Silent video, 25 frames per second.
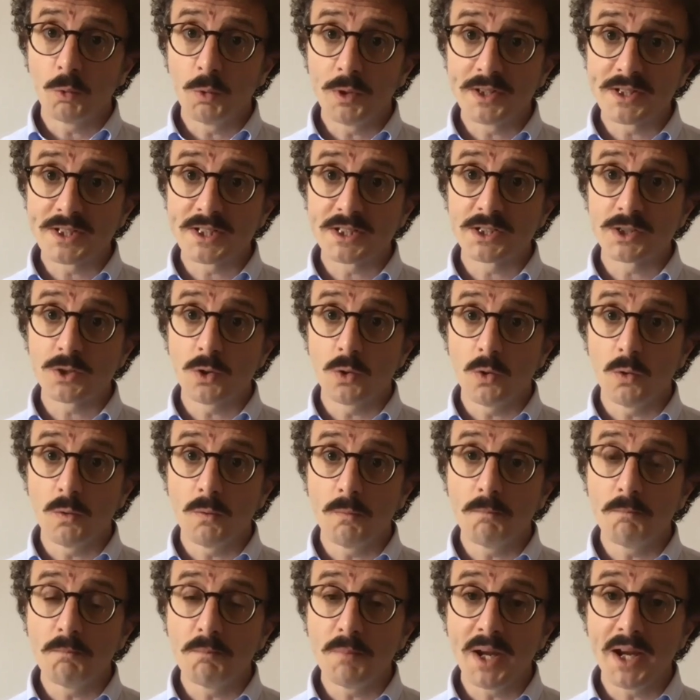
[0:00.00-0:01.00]
so
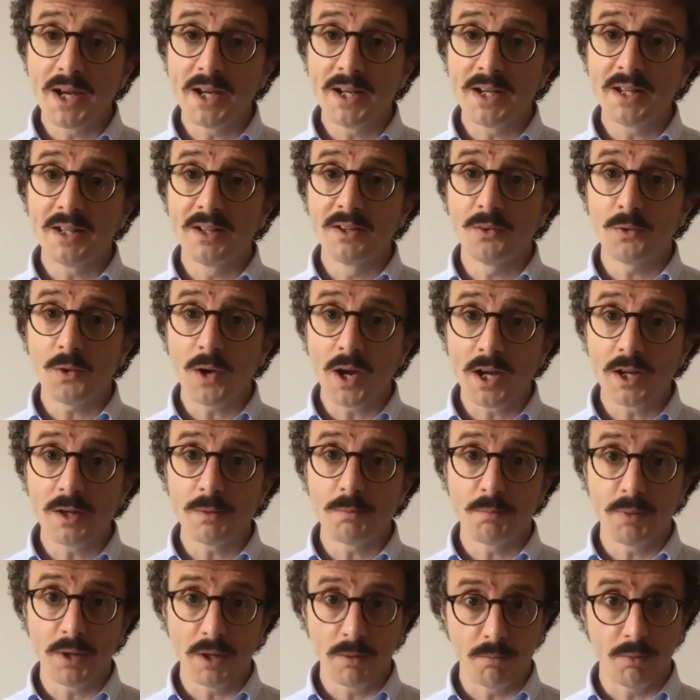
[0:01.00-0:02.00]
many great
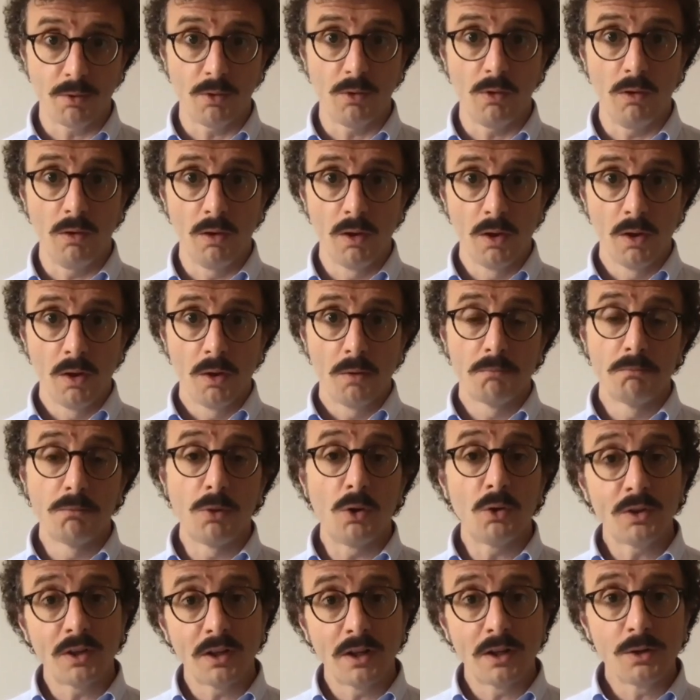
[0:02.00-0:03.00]
people, both at
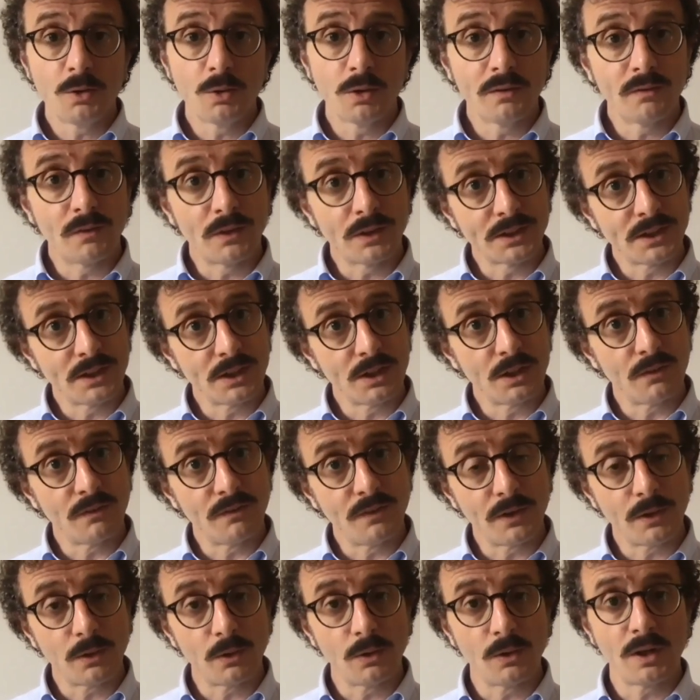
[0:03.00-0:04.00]
the University of
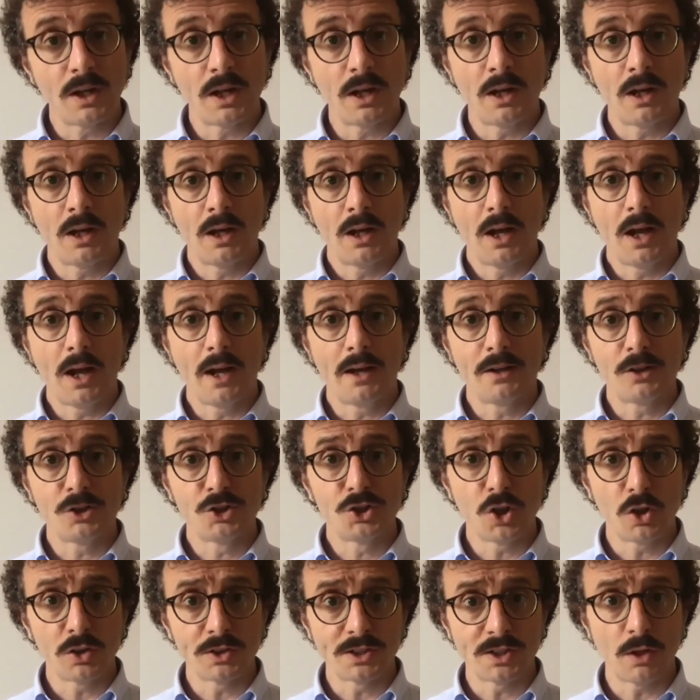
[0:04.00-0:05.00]
Verona and the
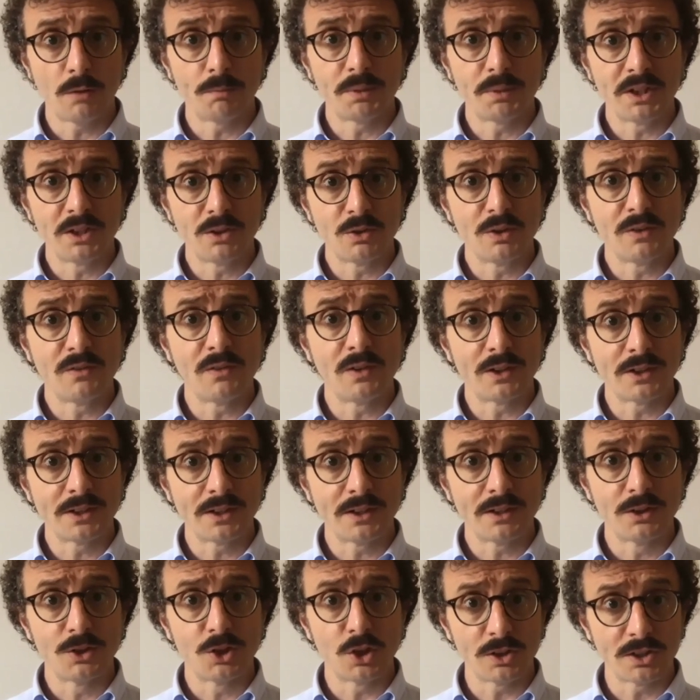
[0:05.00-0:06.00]
Johns Hopkins
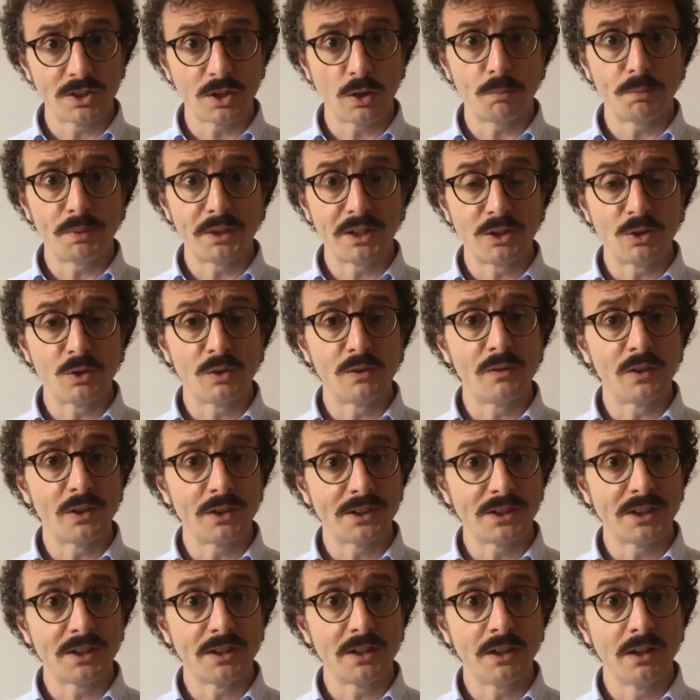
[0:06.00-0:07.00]

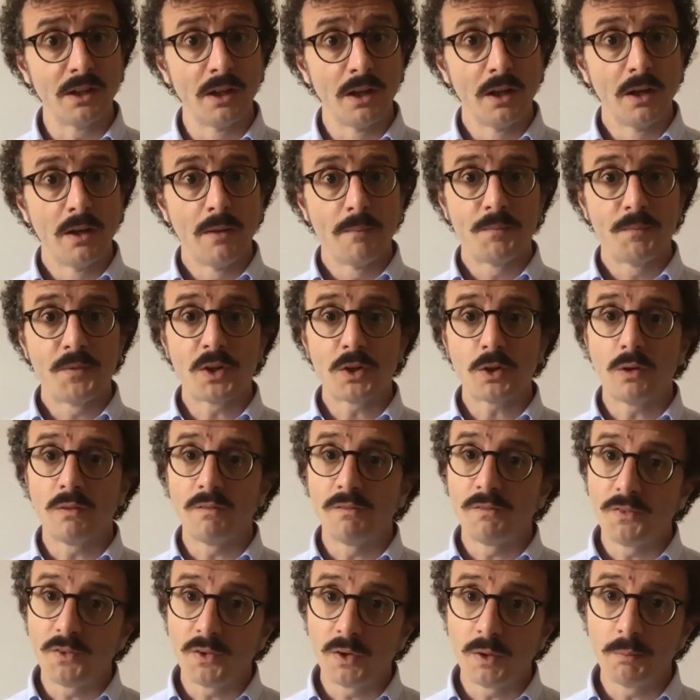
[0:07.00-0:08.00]
University, that
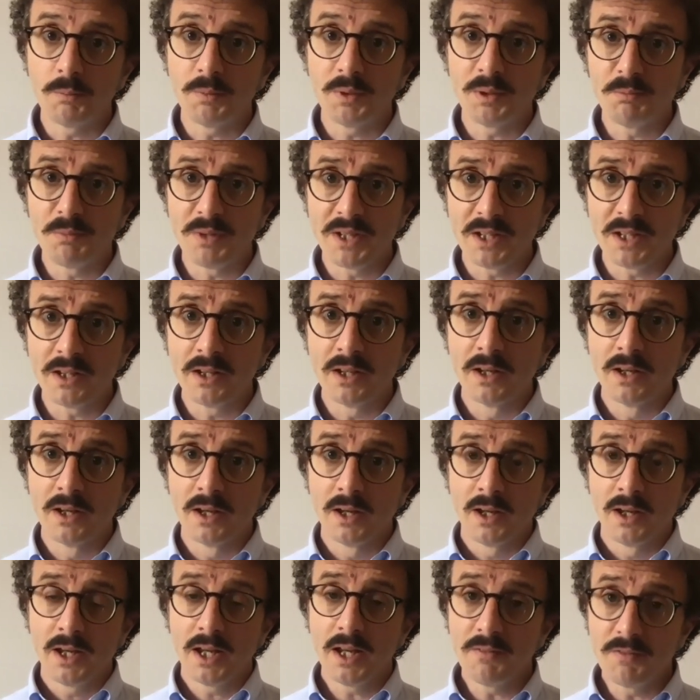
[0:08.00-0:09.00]
confirmed me
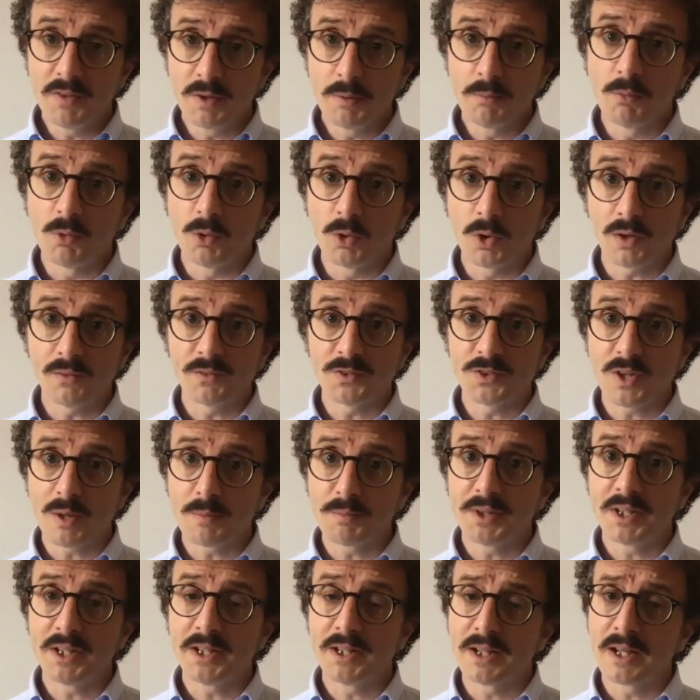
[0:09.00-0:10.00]
even more of something
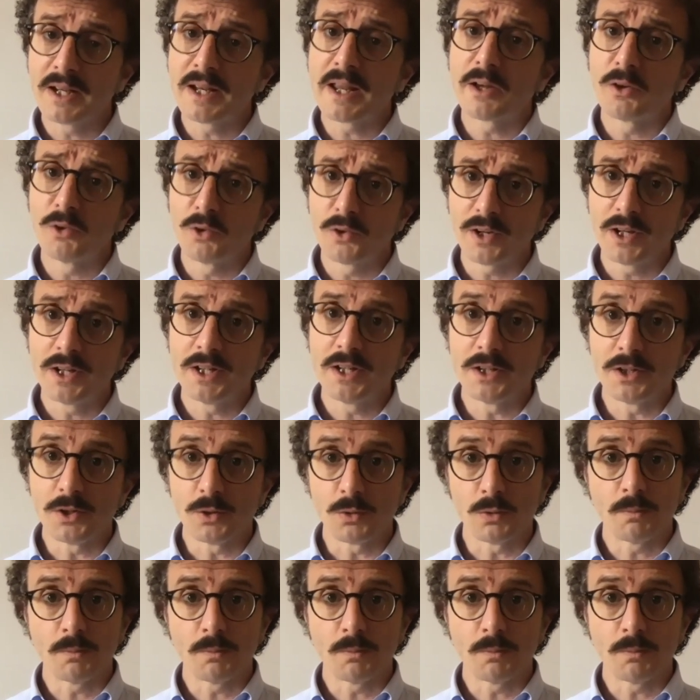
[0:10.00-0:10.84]
that I already knew,